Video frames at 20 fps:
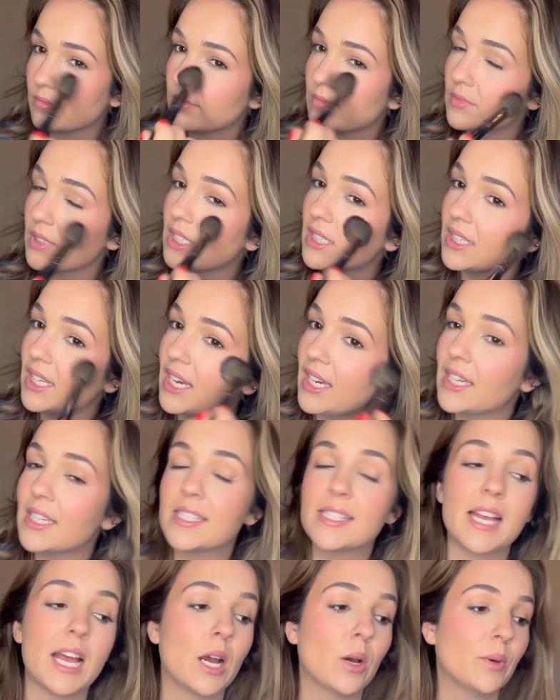And that
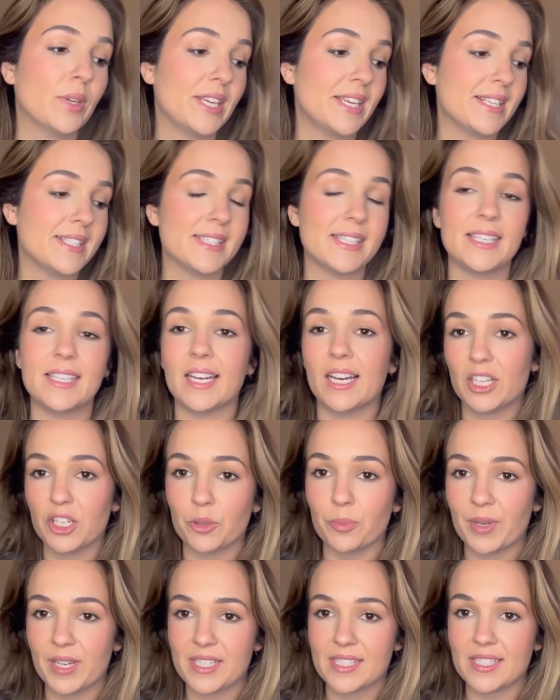is how easy
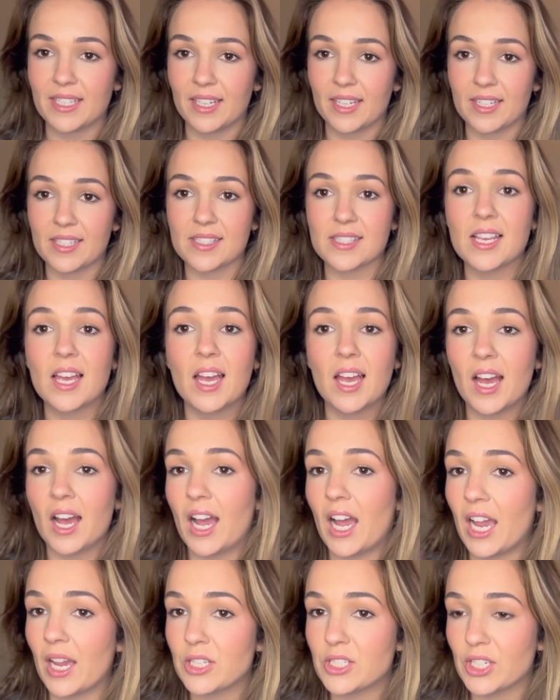underpainting is.
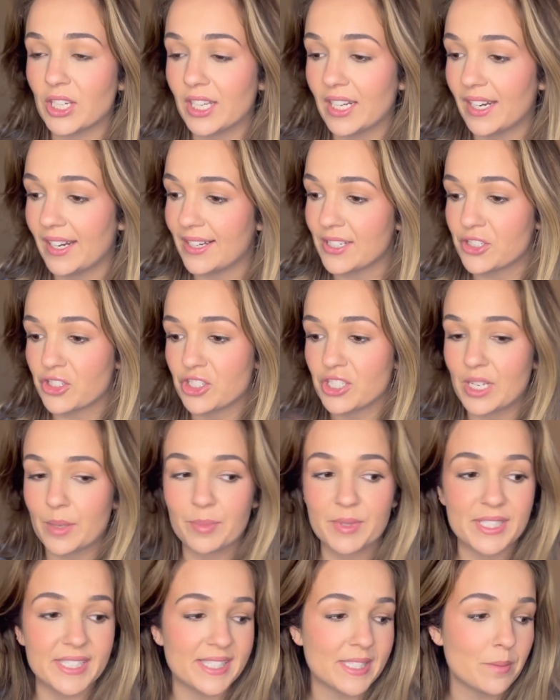I took it an extra step
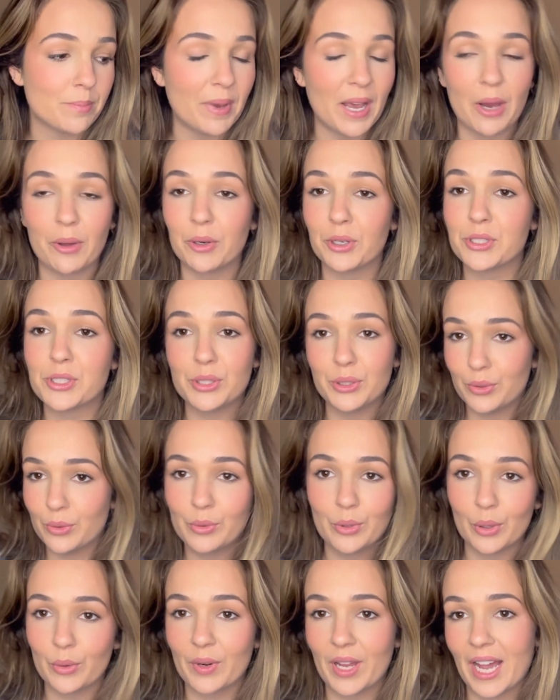and did some powders. You
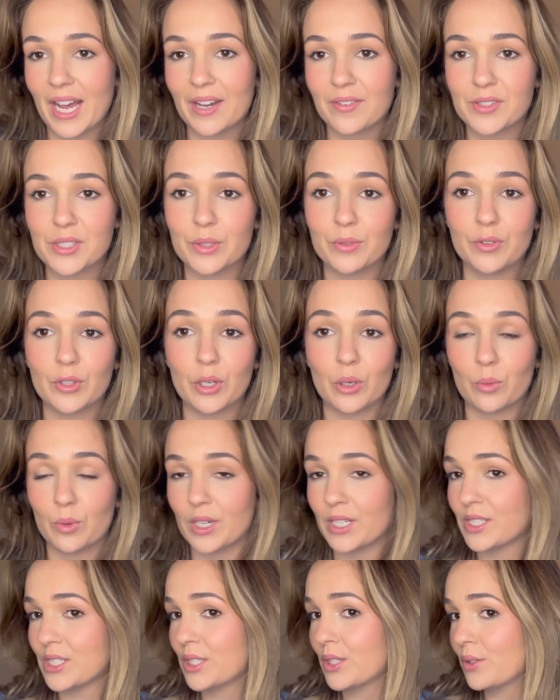don't have to if you don't
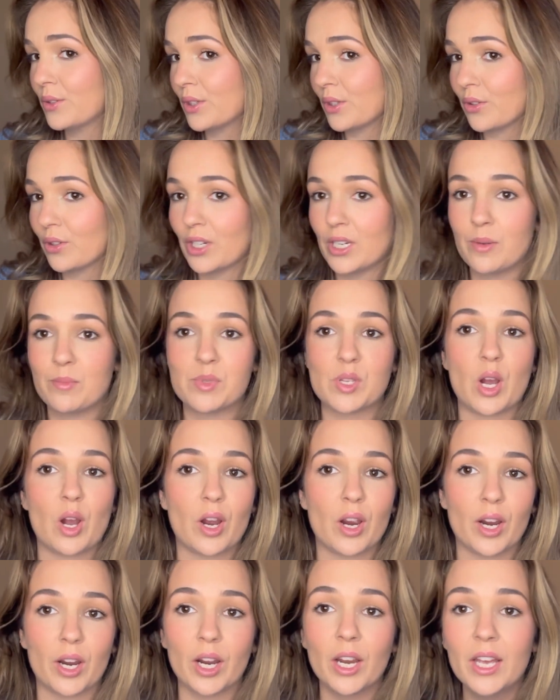want to. The creams
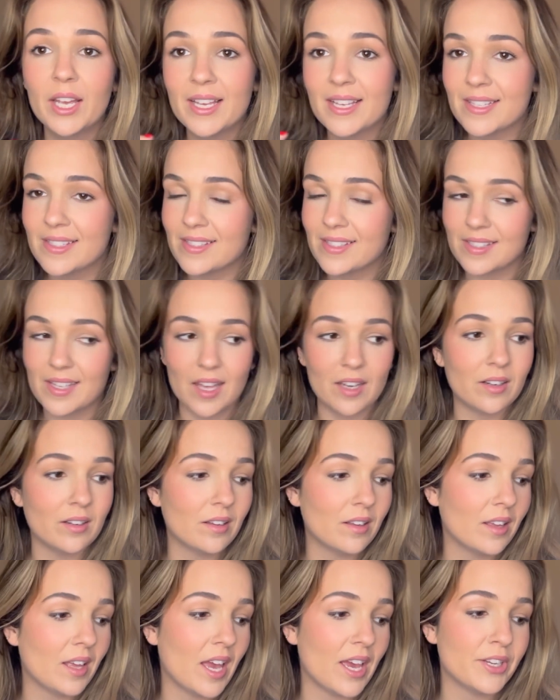are
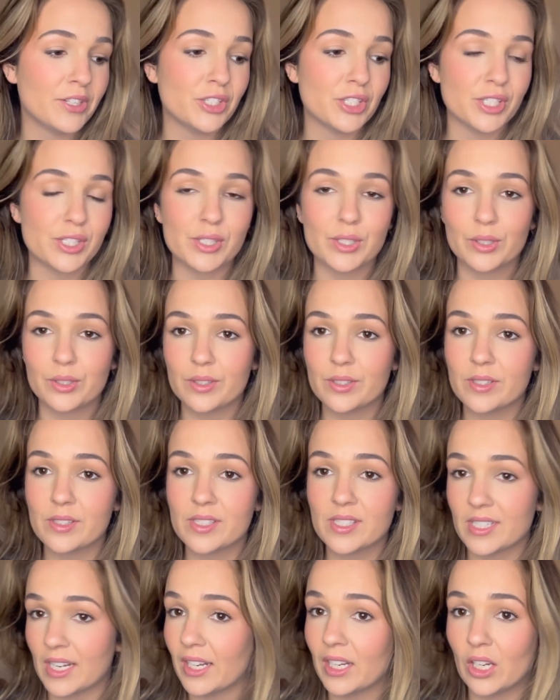subtle and just
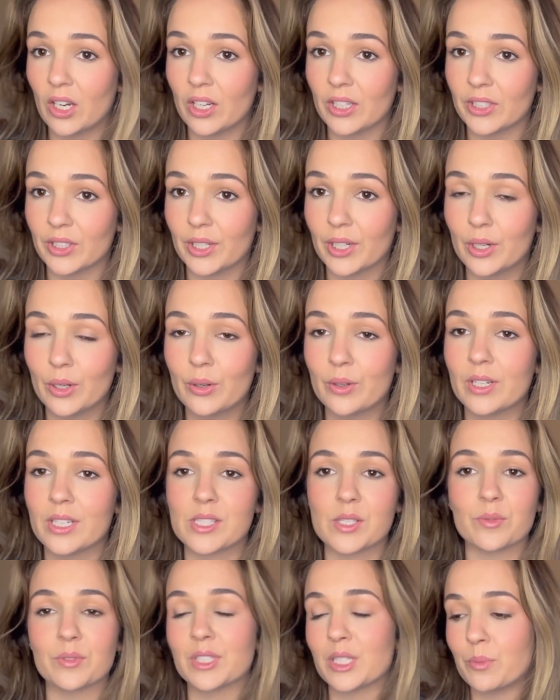stunning on their own.
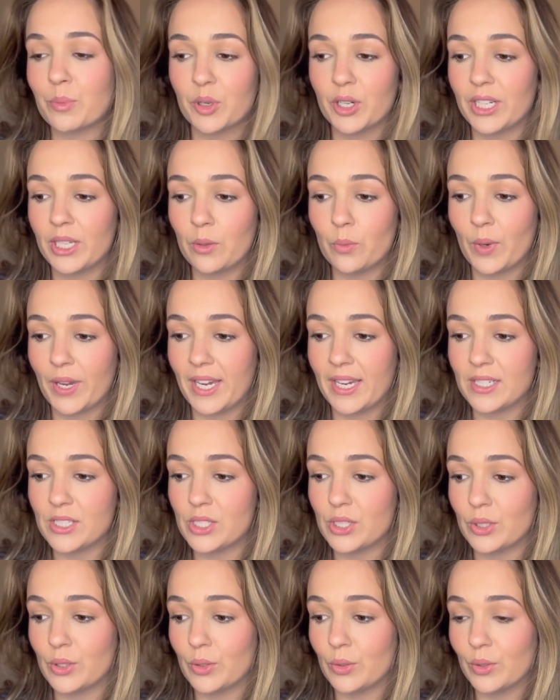It's a really pretty way
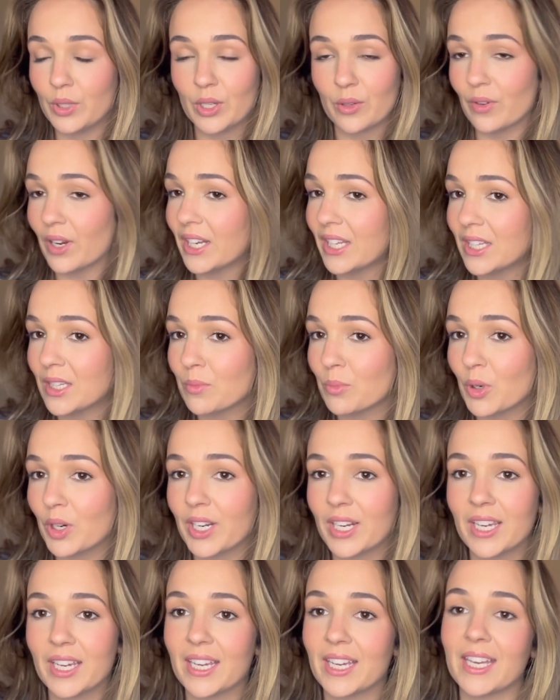to get ready in the
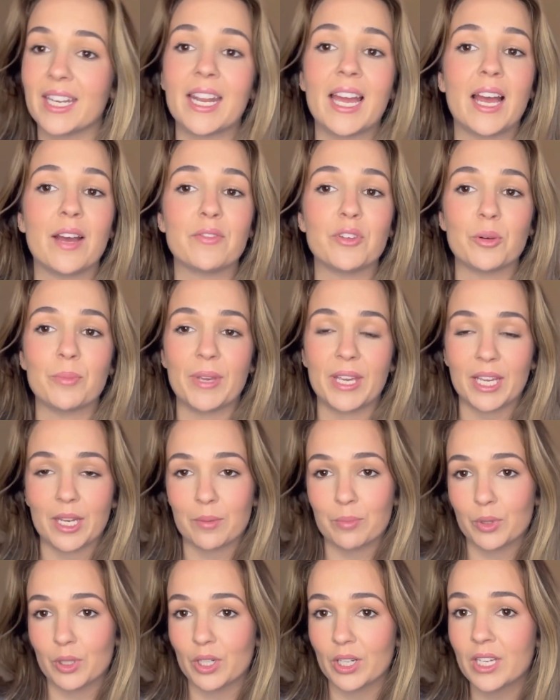morning and have your
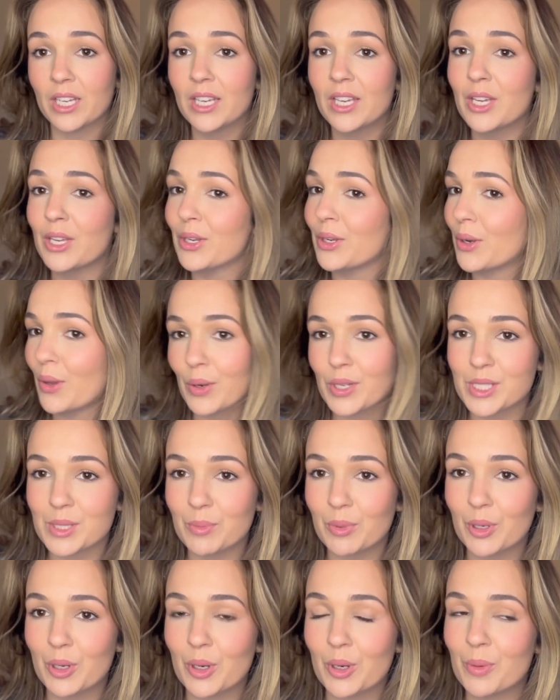makeup look
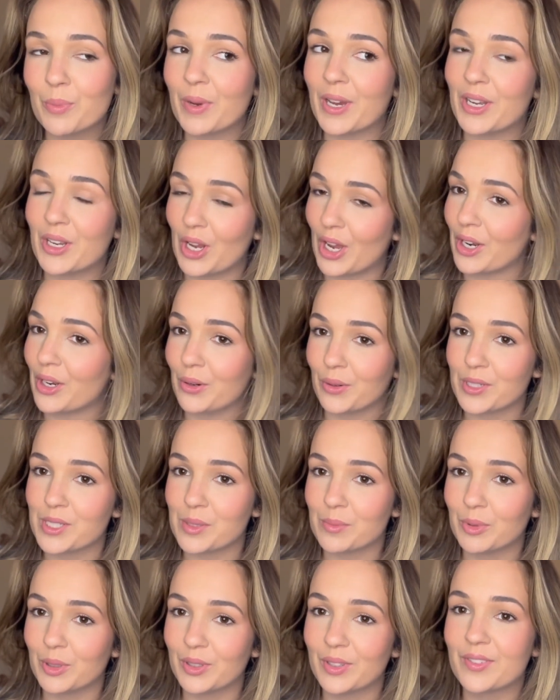noticeable but not
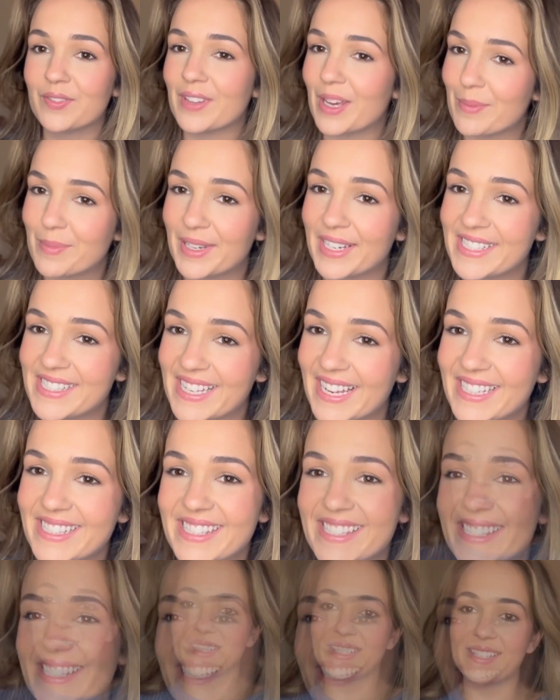noticeable, if that makes
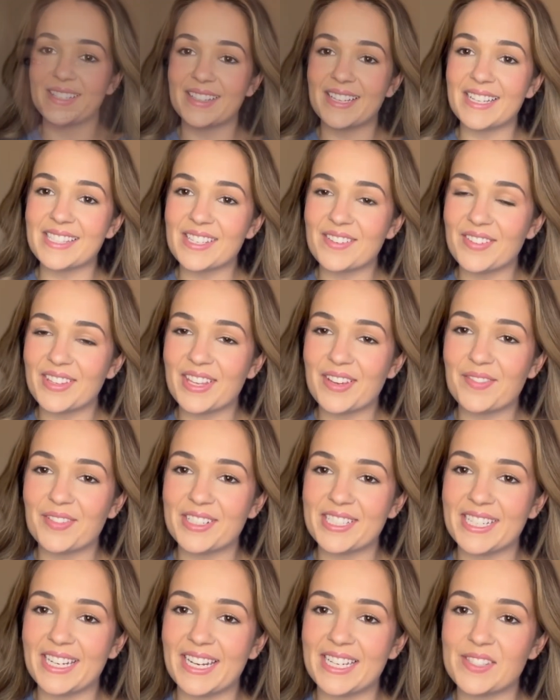sense. That's everything for
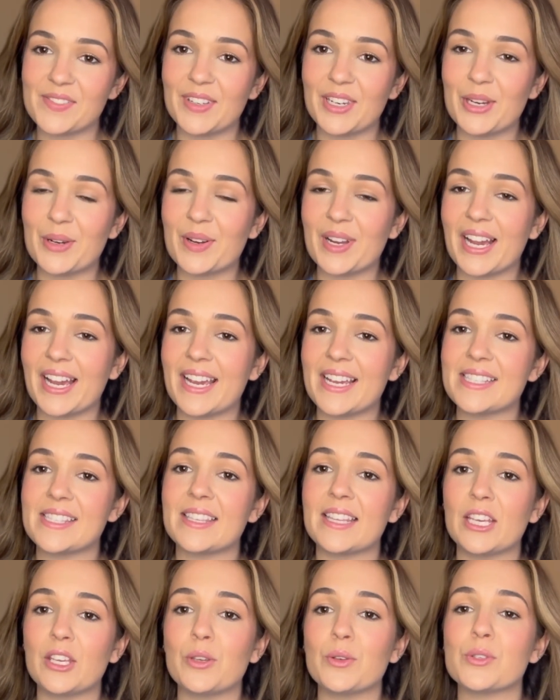today's video, guys.
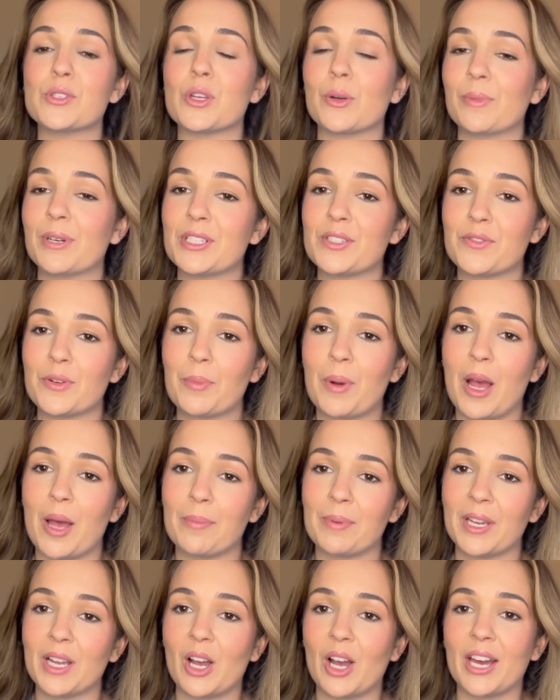Thank you so much for
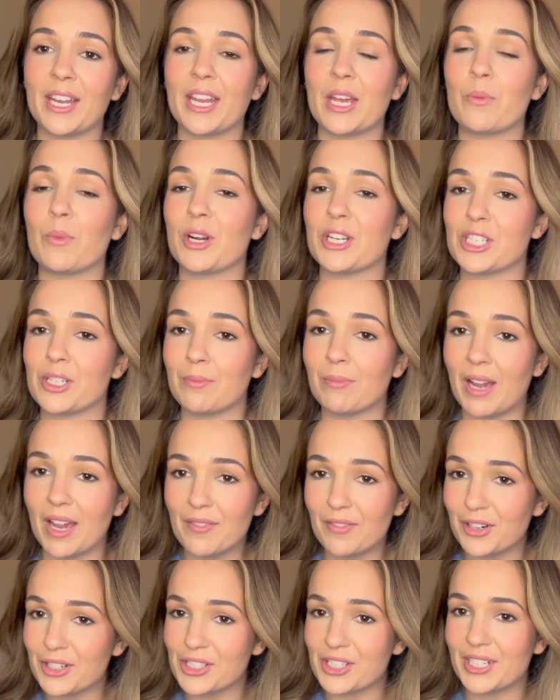popping on and watching my
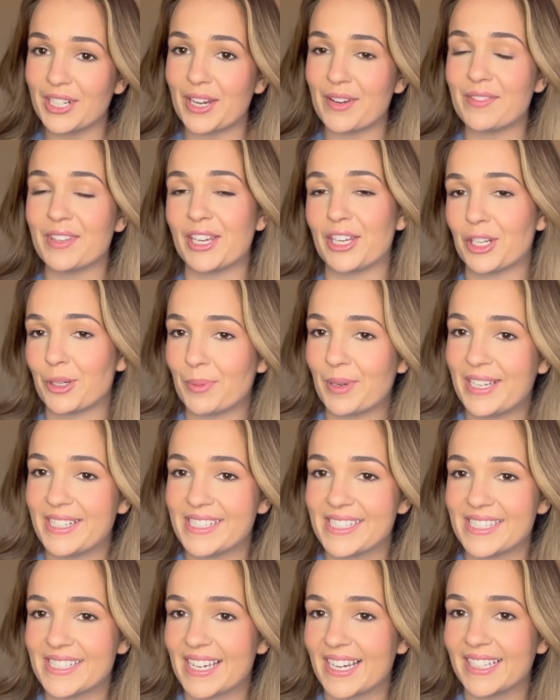version of the
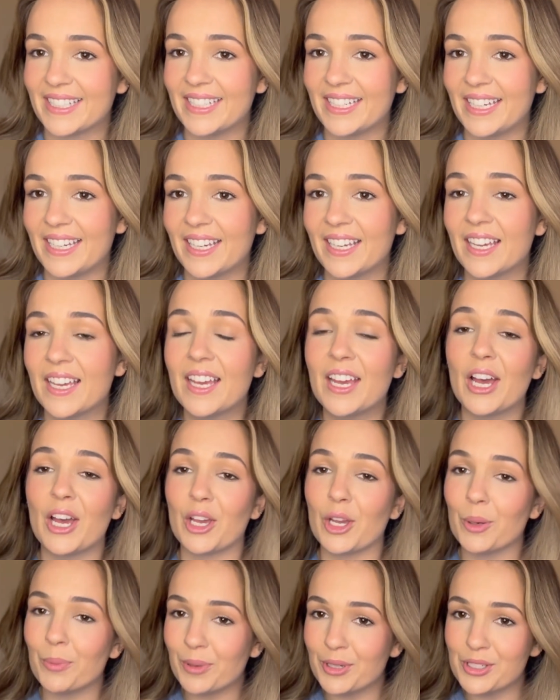underpainting technique. I
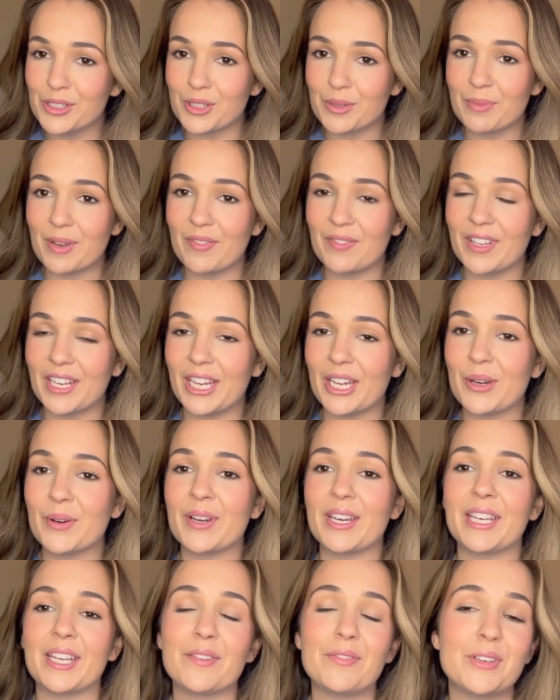hope you enjoyed my video,
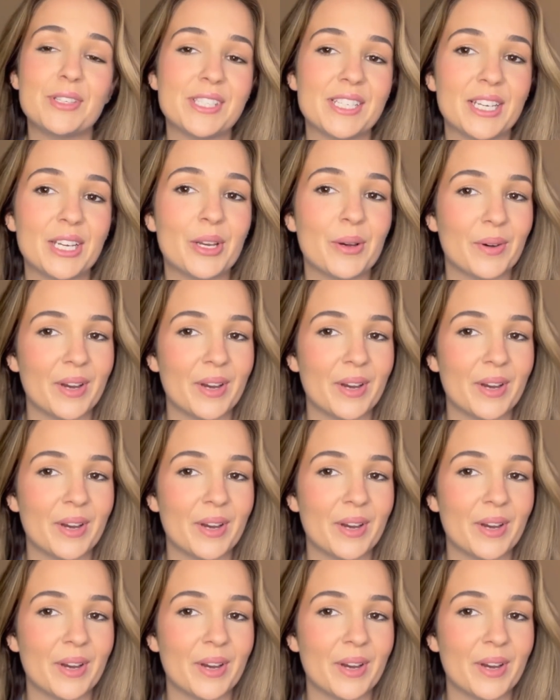and if you did, go